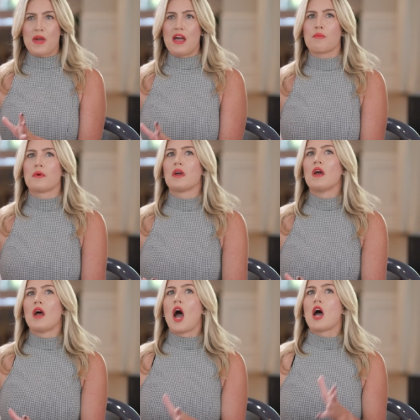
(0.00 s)
path, but
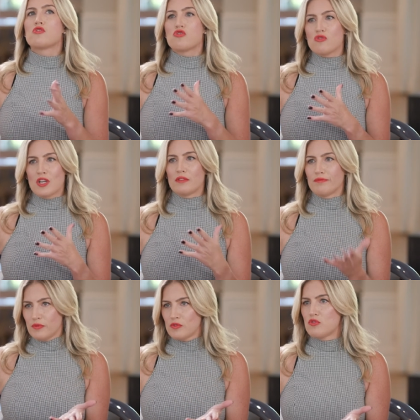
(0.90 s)
sh
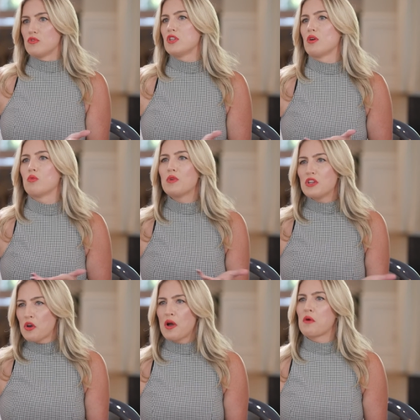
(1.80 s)
you know, we
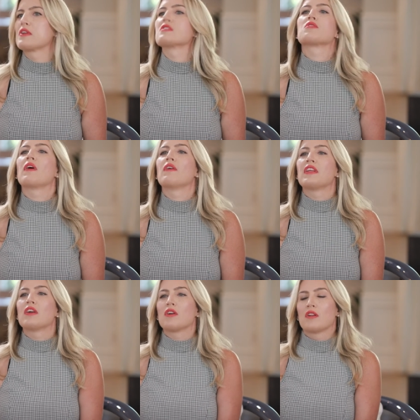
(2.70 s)
know how it is around
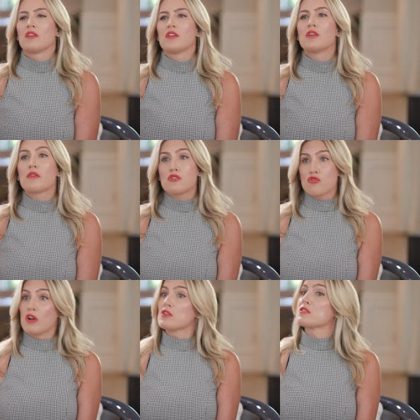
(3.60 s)
here and, you know, the
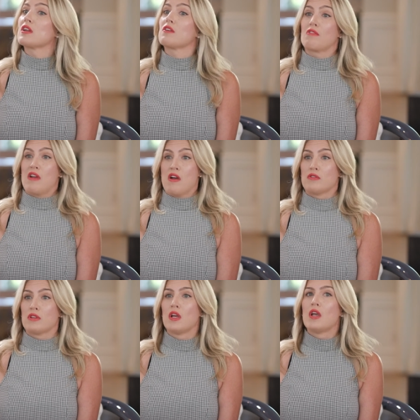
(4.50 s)
drugs that are
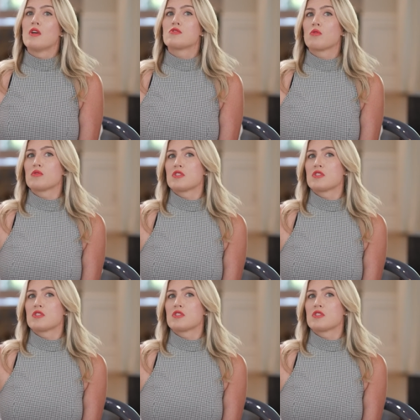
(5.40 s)
around. So